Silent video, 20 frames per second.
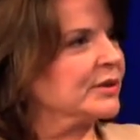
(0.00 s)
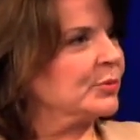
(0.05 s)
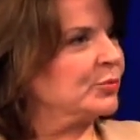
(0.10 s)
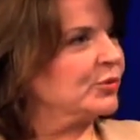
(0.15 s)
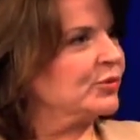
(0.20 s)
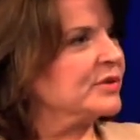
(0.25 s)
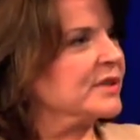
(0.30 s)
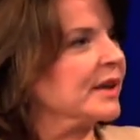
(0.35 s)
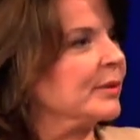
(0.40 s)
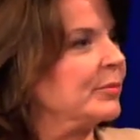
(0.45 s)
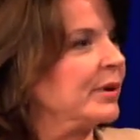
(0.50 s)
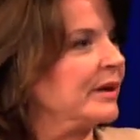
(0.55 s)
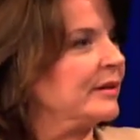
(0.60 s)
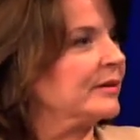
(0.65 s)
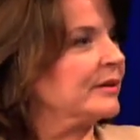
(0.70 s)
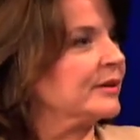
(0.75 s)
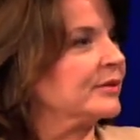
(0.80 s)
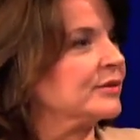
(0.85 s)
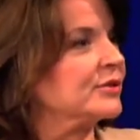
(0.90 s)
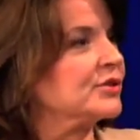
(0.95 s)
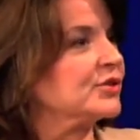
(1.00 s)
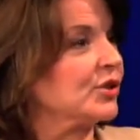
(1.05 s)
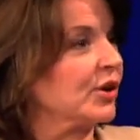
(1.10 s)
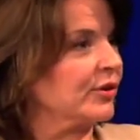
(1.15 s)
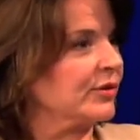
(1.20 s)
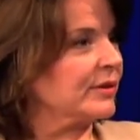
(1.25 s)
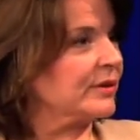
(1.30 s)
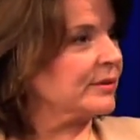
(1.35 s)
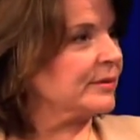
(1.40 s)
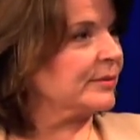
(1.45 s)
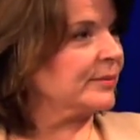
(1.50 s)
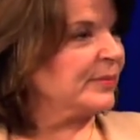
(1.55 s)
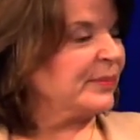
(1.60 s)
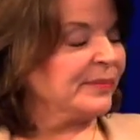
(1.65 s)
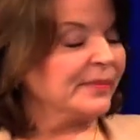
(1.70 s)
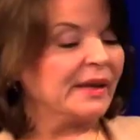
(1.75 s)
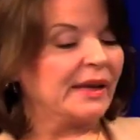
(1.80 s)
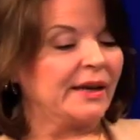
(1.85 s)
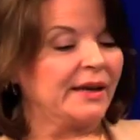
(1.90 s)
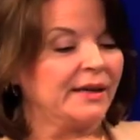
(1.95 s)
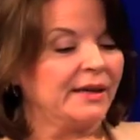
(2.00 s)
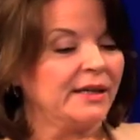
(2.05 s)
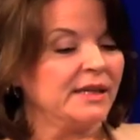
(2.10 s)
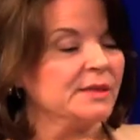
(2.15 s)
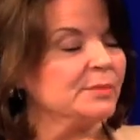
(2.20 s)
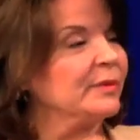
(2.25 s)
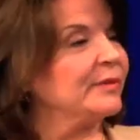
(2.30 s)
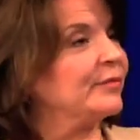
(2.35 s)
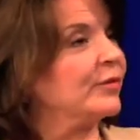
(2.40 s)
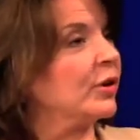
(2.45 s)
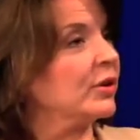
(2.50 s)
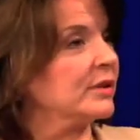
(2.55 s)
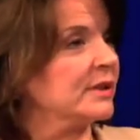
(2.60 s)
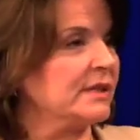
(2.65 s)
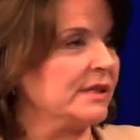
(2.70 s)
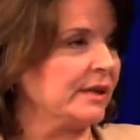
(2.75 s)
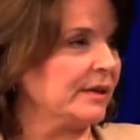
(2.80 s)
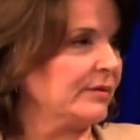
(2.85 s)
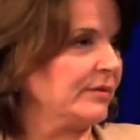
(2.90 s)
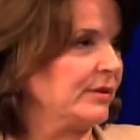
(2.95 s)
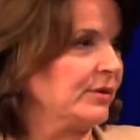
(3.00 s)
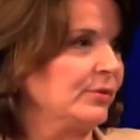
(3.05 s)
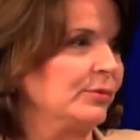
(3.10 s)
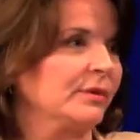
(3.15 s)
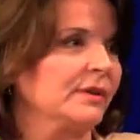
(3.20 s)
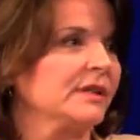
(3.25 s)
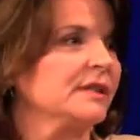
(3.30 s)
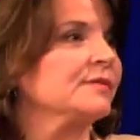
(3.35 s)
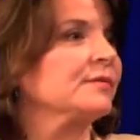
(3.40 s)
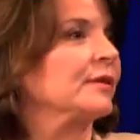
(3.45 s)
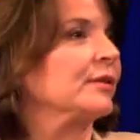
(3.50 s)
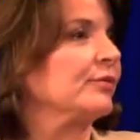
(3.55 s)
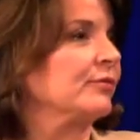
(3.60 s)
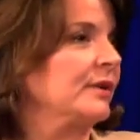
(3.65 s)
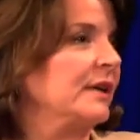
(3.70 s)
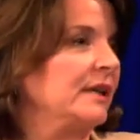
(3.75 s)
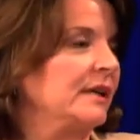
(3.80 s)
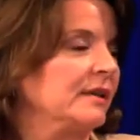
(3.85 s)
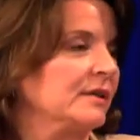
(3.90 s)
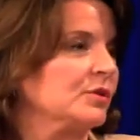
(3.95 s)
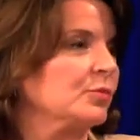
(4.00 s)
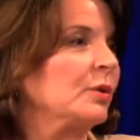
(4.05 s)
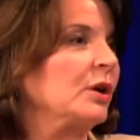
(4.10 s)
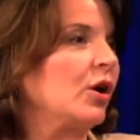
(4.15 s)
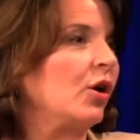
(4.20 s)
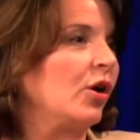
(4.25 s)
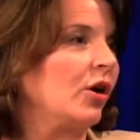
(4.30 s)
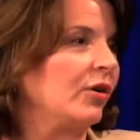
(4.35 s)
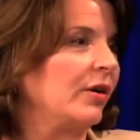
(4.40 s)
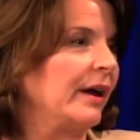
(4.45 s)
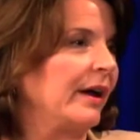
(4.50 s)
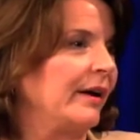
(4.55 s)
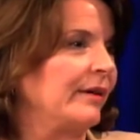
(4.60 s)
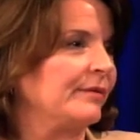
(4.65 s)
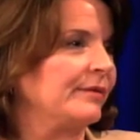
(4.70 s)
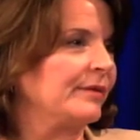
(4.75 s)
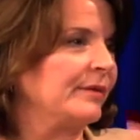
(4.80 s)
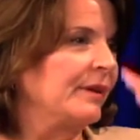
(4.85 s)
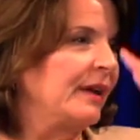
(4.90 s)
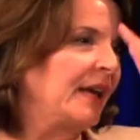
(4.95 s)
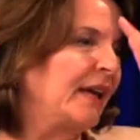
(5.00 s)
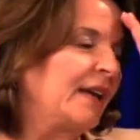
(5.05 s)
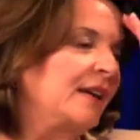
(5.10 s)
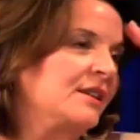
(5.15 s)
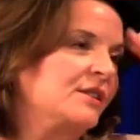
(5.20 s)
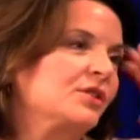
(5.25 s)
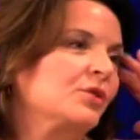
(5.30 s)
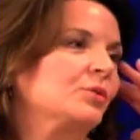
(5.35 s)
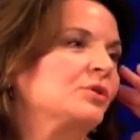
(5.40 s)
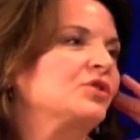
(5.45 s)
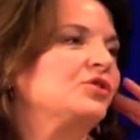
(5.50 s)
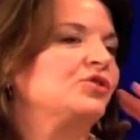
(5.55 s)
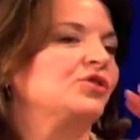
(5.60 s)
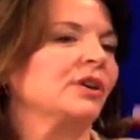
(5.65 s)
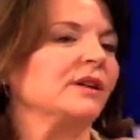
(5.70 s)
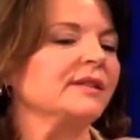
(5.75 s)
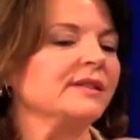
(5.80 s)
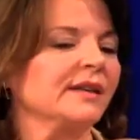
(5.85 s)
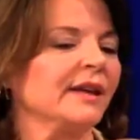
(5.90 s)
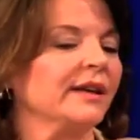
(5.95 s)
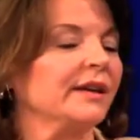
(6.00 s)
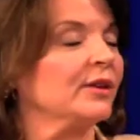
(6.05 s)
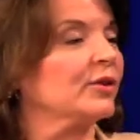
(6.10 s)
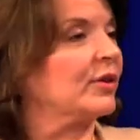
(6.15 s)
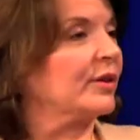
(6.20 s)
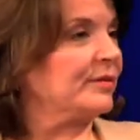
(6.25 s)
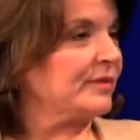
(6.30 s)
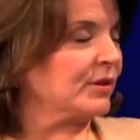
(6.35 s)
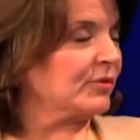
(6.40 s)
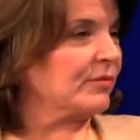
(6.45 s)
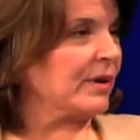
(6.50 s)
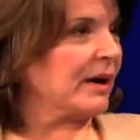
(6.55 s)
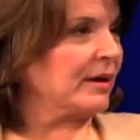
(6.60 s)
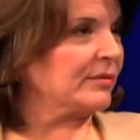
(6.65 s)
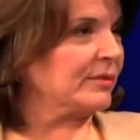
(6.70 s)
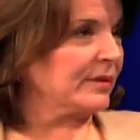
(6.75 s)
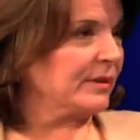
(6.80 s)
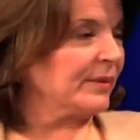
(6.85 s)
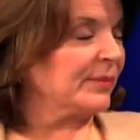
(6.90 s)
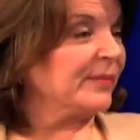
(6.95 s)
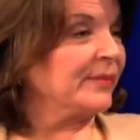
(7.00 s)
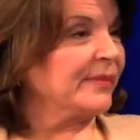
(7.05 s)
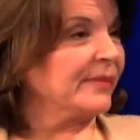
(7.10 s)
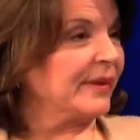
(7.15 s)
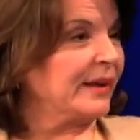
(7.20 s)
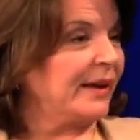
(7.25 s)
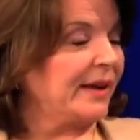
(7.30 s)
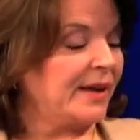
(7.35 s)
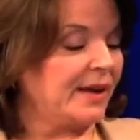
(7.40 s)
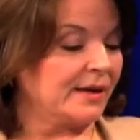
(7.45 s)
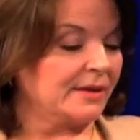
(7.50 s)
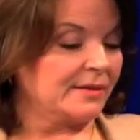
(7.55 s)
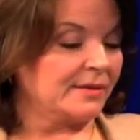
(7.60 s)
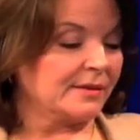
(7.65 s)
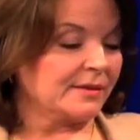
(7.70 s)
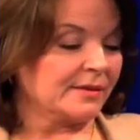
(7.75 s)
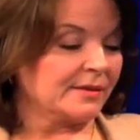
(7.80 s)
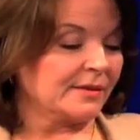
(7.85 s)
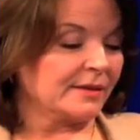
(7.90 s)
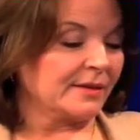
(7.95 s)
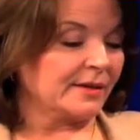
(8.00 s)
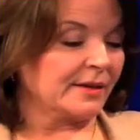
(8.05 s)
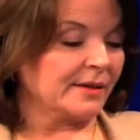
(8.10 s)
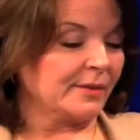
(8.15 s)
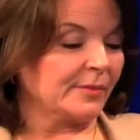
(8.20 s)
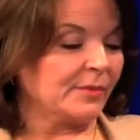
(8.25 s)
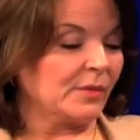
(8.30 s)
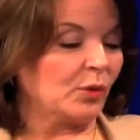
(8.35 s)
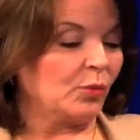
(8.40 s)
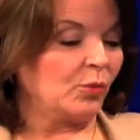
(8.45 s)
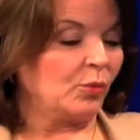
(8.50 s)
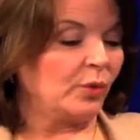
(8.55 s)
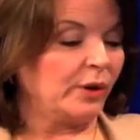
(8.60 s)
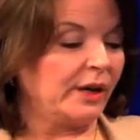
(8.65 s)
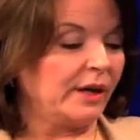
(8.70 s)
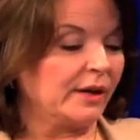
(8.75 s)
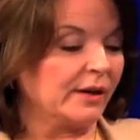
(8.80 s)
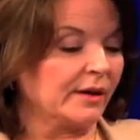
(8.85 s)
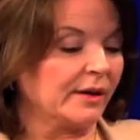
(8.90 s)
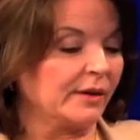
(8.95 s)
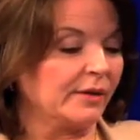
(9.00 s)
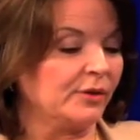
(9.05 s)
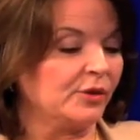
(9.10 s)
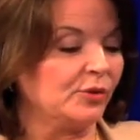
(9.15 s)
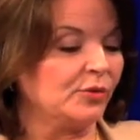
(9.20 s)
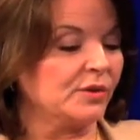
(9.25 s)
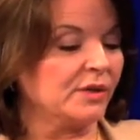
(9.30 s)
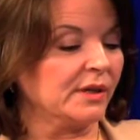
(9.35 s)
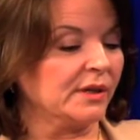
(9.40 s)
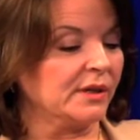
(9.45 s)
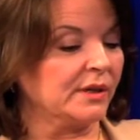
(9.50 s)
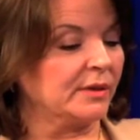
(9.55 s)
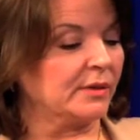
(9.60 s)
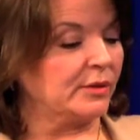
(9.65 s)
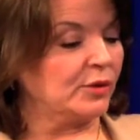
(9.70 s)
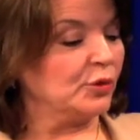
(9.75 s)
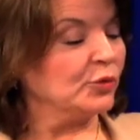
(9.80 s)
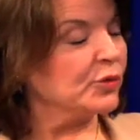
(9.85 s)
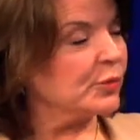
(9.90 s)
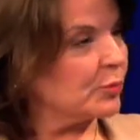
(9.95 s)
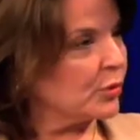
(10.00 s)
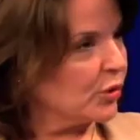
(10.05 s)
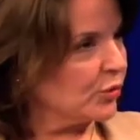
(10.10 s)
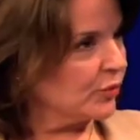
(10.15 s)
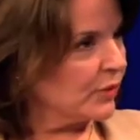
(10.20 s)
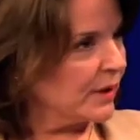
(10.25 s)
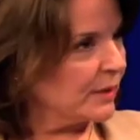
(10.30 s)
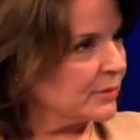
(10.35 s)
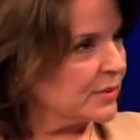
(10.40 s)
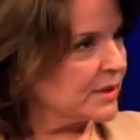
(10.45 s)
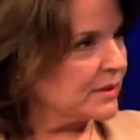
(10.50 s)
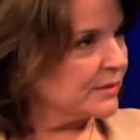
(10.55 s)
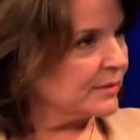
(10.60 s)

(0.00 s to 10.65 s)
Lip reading: Bruce Campellia, started. And he's been volunteering doing this for 3 years. We all have. So it's just getting off the ground. And we are using youth programs.